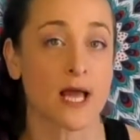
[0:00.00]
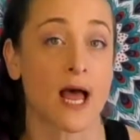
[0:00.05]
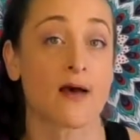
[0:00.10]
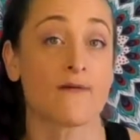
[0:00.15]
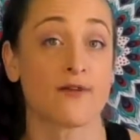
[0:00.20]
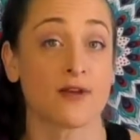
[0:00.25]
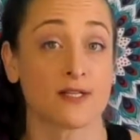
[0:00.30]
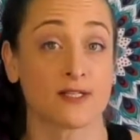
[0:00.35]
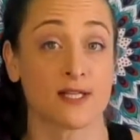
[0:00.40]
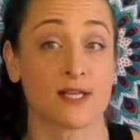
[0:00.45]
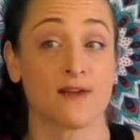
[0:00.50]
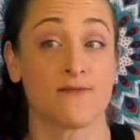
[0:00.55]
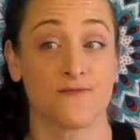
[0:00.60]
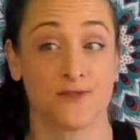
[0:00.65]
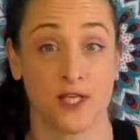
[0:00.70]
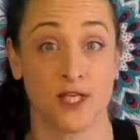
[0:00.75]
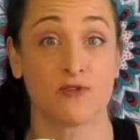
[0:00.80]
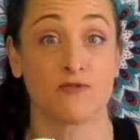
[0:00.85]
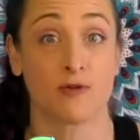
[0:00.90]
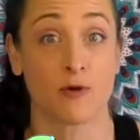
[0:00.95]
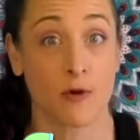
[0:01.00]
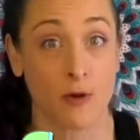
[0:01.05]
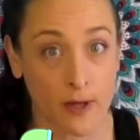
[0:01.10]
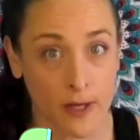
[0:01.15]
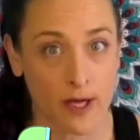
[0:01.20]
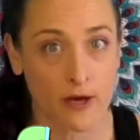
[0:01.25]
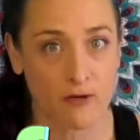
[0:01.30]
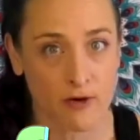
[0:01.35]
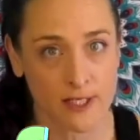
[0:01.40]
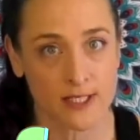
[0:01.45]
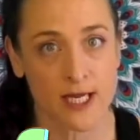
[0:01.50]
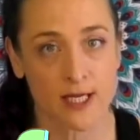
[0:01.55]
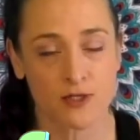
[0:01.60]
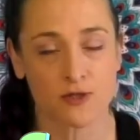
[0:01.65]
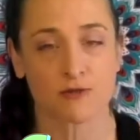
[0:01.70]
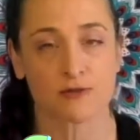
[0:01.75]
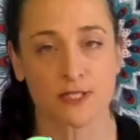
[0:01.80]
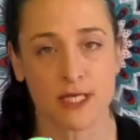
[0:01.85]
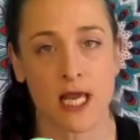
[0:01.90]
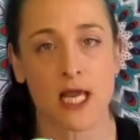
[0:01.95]
Obviously, if tea tree oil irritates
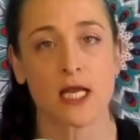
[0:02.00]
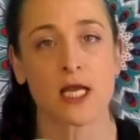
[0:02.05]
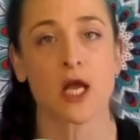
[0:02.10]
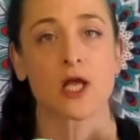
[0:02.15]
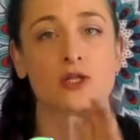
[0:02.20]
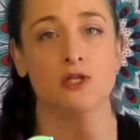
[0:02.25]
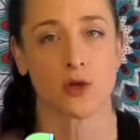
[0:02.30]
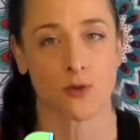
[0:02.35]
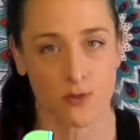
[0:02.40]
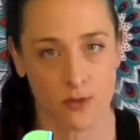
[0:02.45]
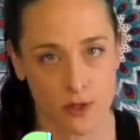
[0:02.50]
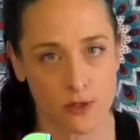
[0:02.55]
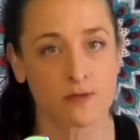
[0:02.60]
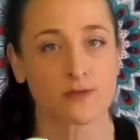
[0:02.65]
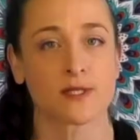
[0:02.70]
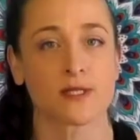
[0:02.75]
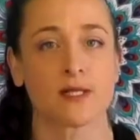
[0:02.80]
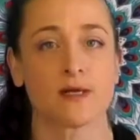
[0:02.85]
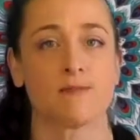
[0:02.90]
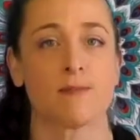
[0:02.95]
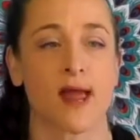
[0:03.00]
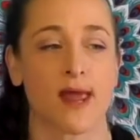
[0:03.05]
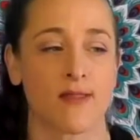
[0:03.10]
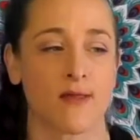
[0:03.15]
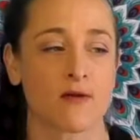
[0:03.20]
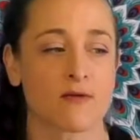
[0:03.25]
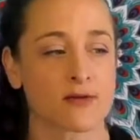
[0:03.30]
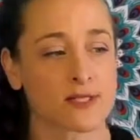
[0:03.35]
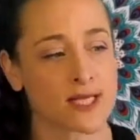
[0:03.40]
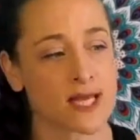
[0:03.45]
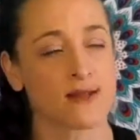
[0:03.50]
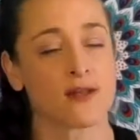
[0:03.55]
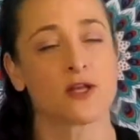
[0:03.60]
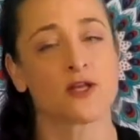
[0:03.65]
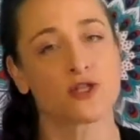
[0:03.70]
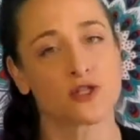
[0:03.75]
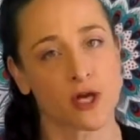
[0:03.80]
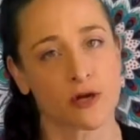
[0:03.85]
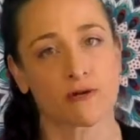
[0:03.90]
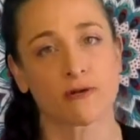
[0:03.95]
your skin, don't use it. It might irritate it.
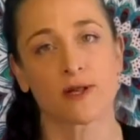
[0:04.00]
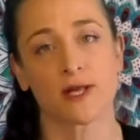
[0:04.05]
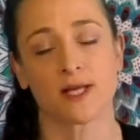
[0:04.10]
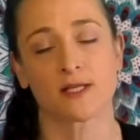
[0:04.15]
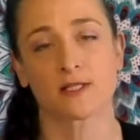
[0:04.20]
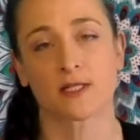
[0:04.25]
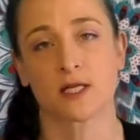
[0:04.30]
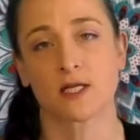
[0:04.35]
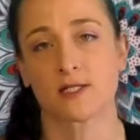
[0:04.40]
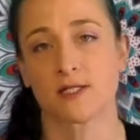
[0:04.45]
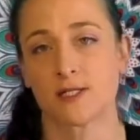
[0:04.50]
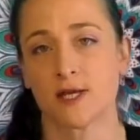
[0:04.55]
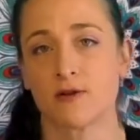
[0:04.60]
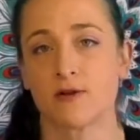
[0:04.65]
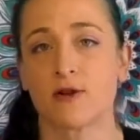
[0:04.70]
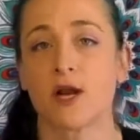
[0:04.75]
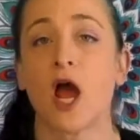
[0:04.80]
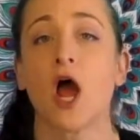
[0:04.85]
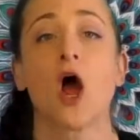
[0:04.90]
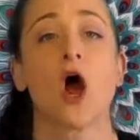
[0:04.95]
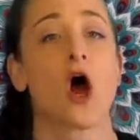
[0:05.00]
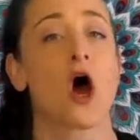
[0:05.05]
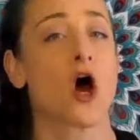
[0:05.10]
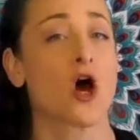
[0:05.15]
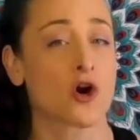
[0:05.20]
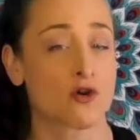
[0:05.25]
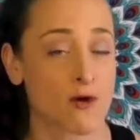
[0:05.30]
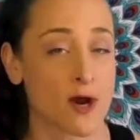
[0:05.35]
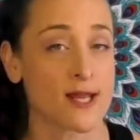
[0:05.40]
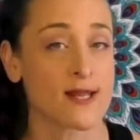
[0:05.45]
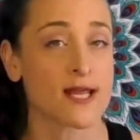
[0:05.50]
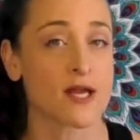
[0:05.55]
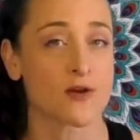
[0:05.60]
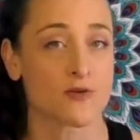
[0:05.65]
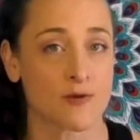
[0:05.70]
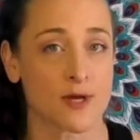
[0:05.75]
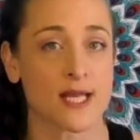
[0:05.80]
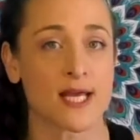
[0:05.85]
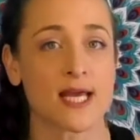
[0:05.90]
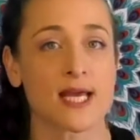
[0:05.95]
Generally, it's considered a great
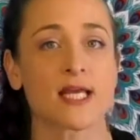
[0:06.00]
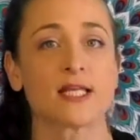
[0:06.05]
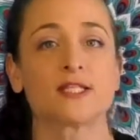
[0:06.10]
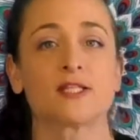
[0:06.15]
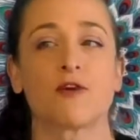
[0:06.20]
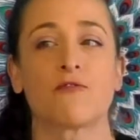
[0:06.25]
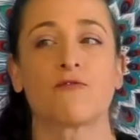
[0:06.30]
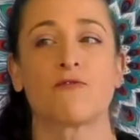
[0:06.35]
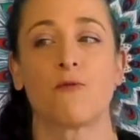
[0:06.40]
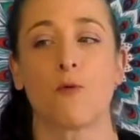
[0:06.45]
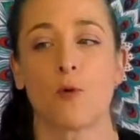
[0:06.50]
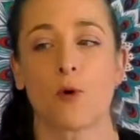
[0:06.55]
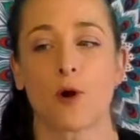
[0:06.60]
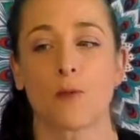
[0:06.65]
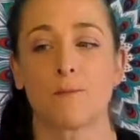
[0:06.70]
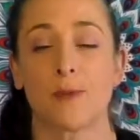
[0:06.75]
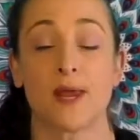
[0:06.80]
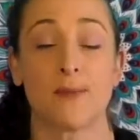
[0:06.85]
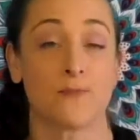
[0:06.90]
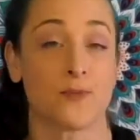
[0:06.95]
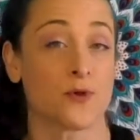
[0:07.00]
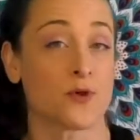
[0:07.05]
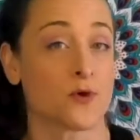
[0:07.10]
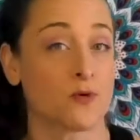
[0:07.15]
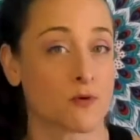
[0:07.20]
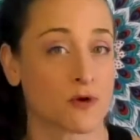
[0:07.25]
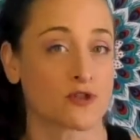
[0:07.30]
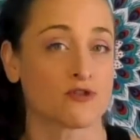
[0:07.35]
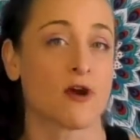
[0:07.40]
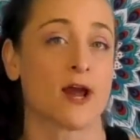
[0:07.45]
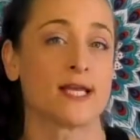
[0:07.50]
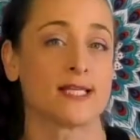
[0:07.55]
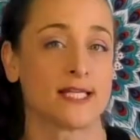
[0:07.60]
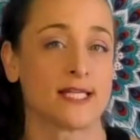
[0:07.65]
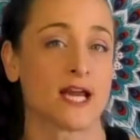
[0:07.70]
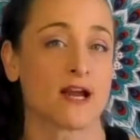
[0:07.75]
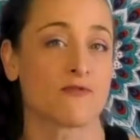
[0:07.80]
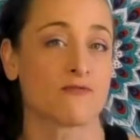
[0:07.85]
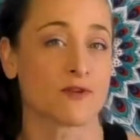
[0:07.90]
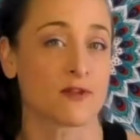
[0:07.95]
ingredient for people who are trying to
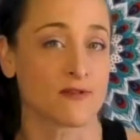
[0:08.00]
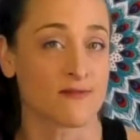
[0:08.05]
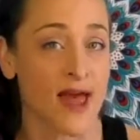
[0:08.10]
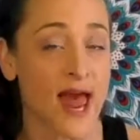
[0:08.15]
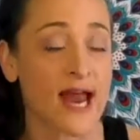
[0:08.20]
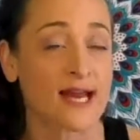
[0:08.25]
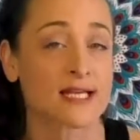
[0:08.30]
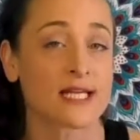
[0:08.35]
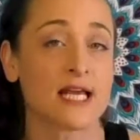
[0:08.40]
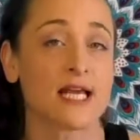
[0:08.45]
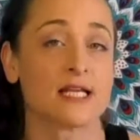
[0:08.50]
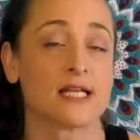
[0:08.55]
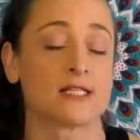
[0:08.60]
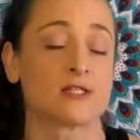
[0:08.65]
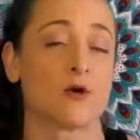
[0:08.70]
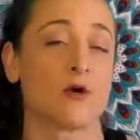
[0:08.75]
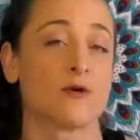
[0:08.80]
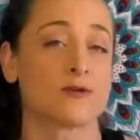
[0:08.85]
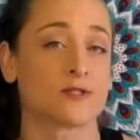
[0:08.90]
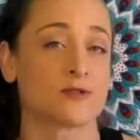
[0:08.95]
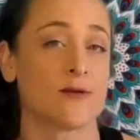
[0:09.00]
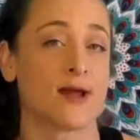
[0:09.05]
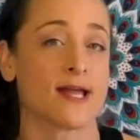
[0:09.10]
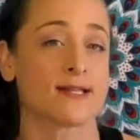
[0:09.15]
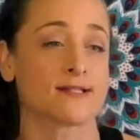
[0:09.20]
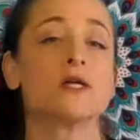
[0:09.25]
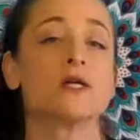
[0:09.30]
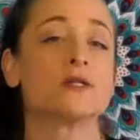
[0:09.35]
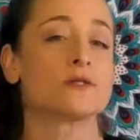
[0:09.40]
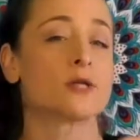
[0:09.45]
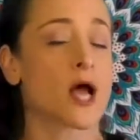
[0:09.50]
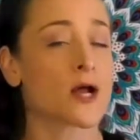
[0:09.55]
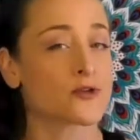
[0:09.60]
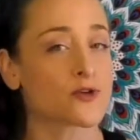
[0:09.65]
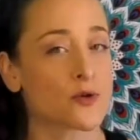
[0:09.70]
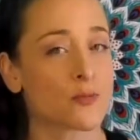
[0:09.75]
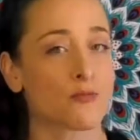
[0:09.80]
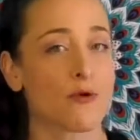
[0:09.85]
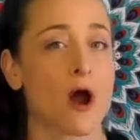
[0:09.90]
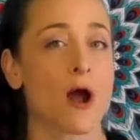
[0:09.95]
get rid of acne, and it's also
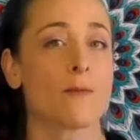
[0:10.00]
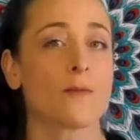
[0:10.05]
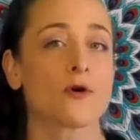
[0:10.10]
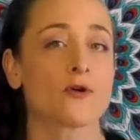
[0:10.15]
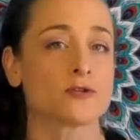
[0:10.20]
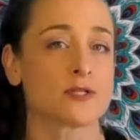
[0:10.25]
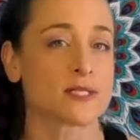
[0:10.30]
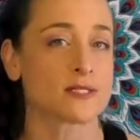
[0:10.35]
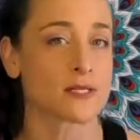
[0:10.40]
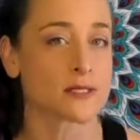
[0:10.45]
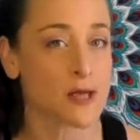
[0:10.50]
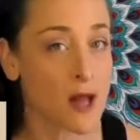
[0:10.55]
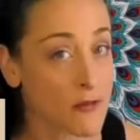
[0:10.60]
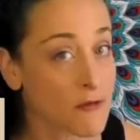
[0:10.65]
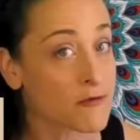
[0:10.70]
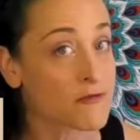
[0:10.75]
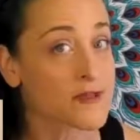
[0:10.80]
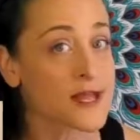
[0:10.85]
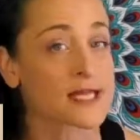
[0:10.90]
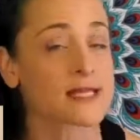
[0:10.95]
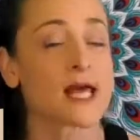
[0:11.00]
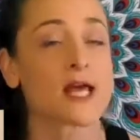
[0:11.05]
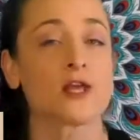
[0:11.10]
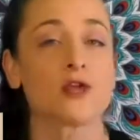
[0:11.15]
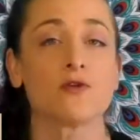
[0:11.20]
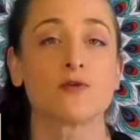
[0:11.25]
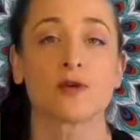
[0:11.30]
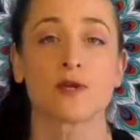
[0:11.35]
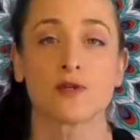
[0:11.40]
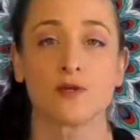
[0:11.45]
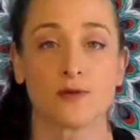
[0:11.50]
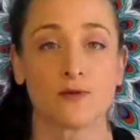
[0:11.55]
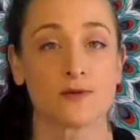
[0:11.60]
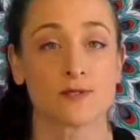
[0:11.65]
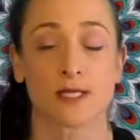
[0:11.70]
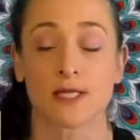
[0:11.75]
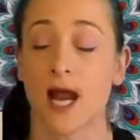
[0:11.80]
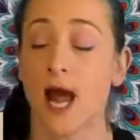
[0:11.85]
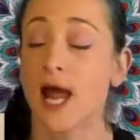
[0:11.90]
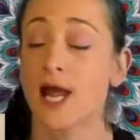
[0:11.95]
Dr. Bronner's is another thing that you can use,
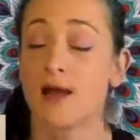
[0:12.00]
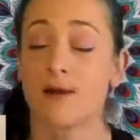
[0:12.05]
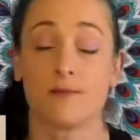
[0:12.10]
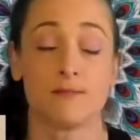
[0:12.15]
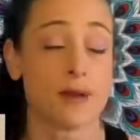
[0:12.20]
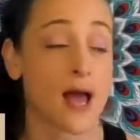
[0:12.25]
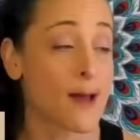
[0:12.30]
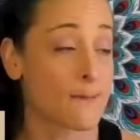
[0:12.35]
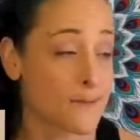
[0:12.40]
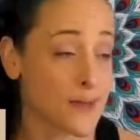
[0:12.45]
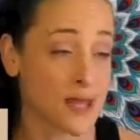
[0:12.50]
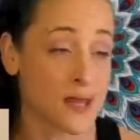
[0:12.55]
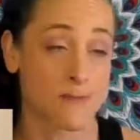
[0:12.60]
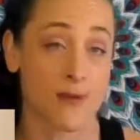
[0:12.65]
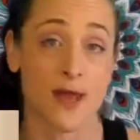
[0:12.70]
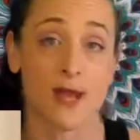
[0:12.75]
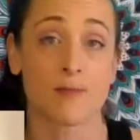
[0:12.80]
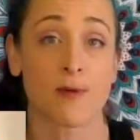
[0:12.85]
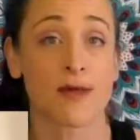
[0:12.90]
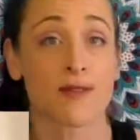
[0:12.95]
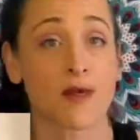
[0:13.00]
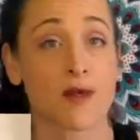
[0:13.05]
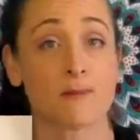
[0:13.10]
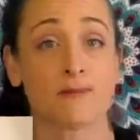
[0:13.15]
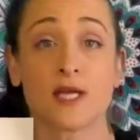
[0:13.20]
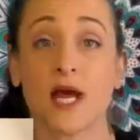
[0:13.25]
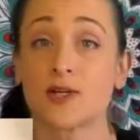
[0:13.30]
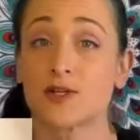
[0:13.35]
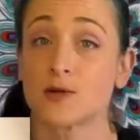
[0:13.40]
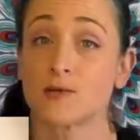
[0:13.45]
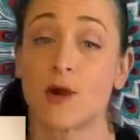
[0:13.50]
and I am not being paid by them. Dr.